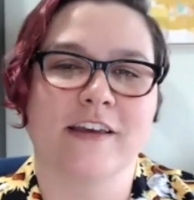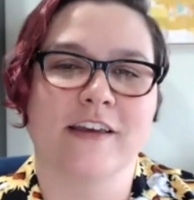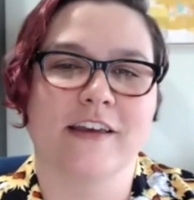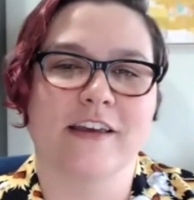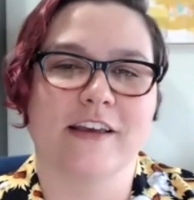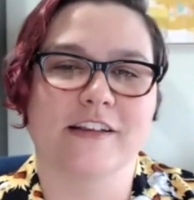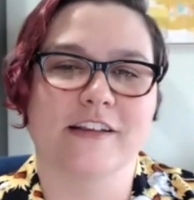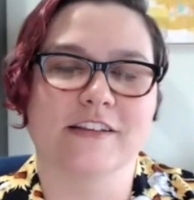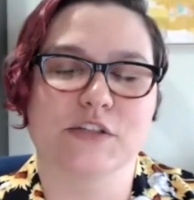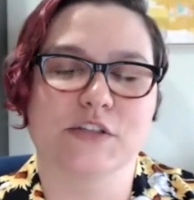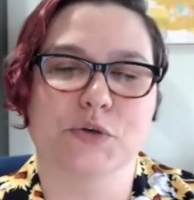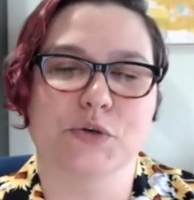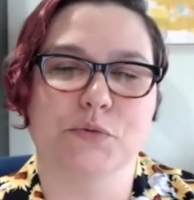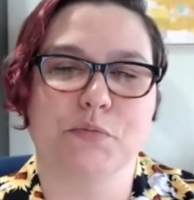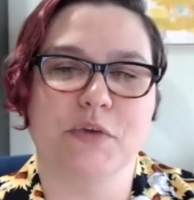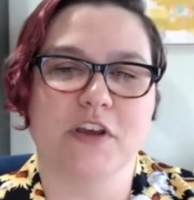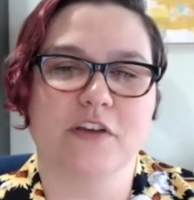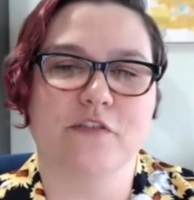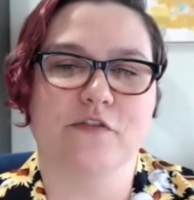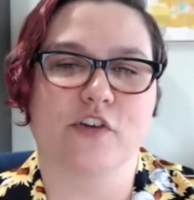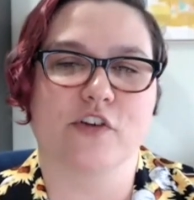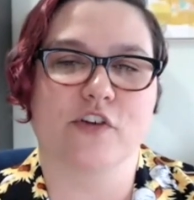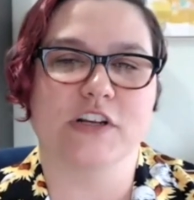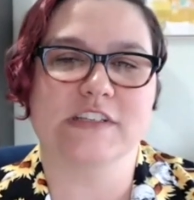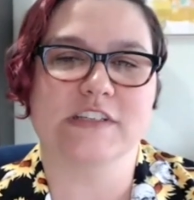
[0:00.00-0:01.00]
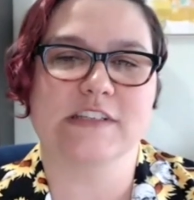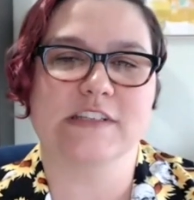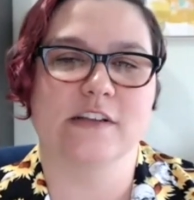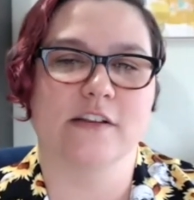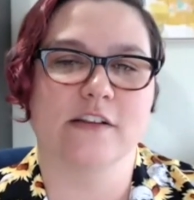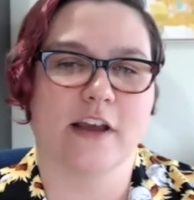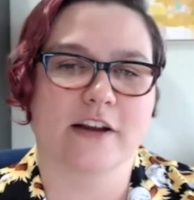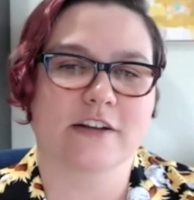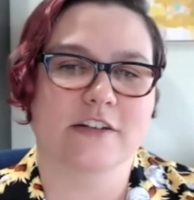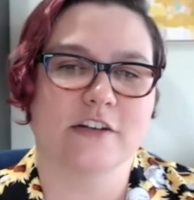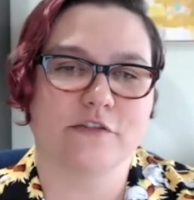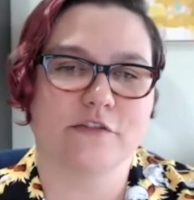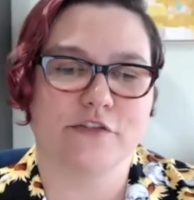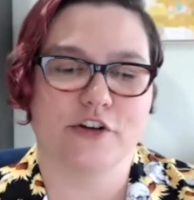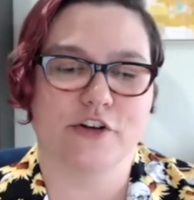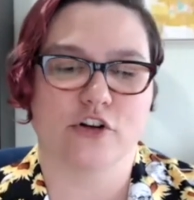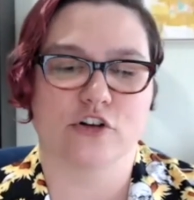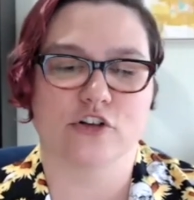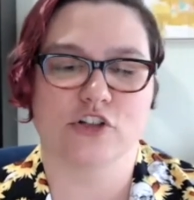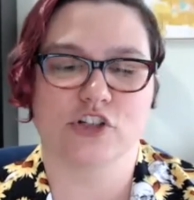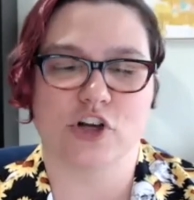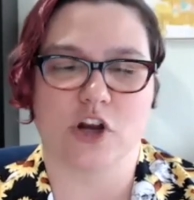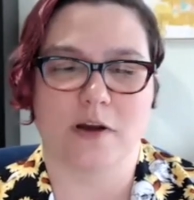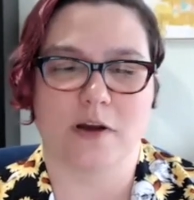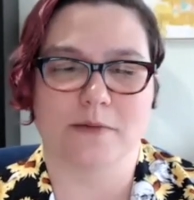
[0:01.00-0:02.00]
And so being very selective in your
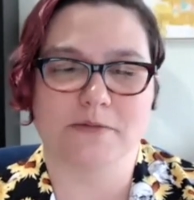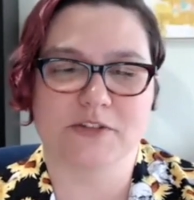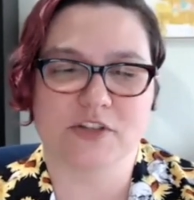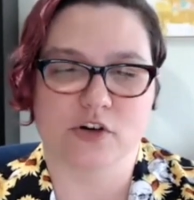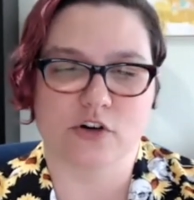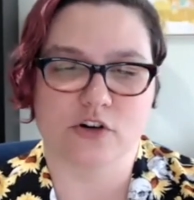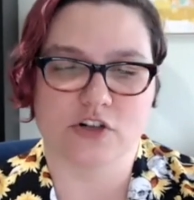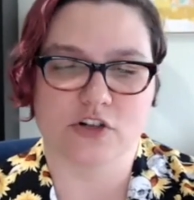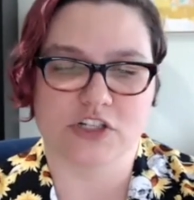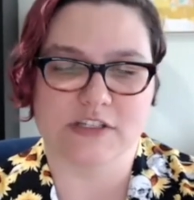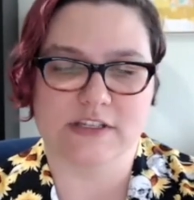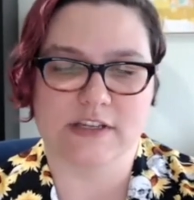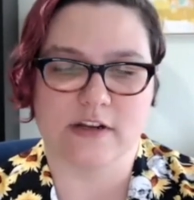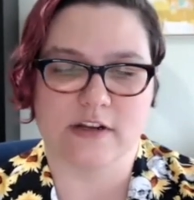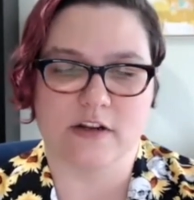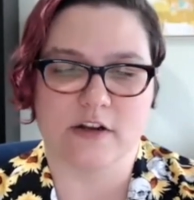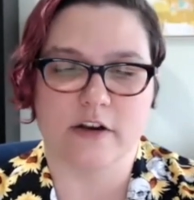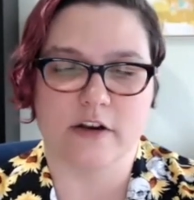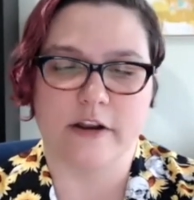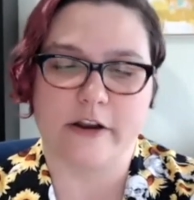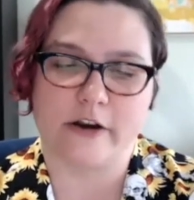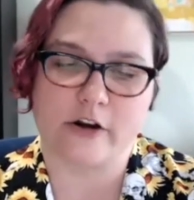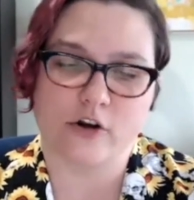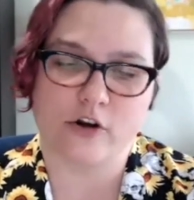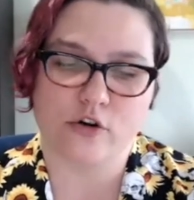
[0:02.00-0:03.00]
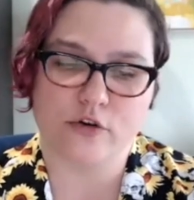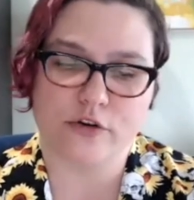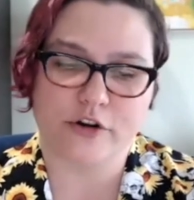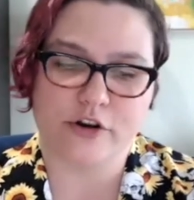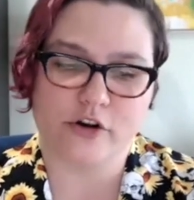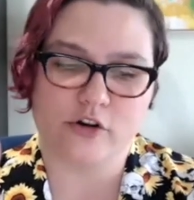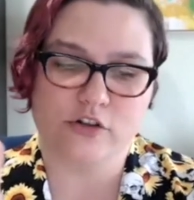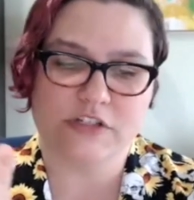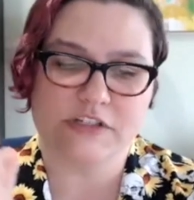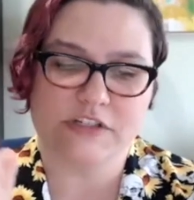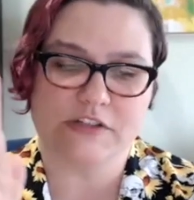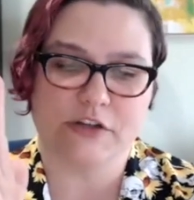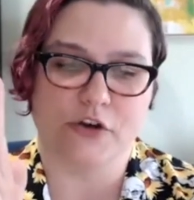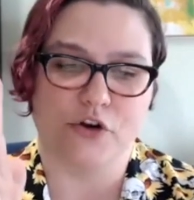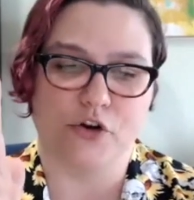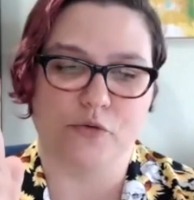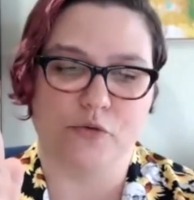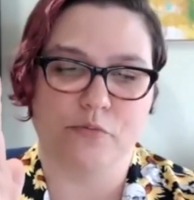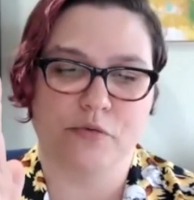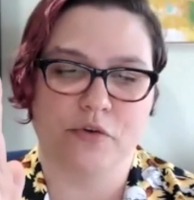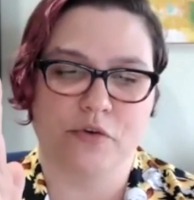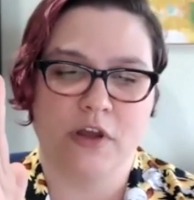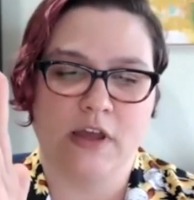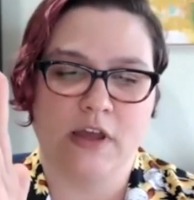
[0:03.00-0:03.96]
job search is going to narrow your scope.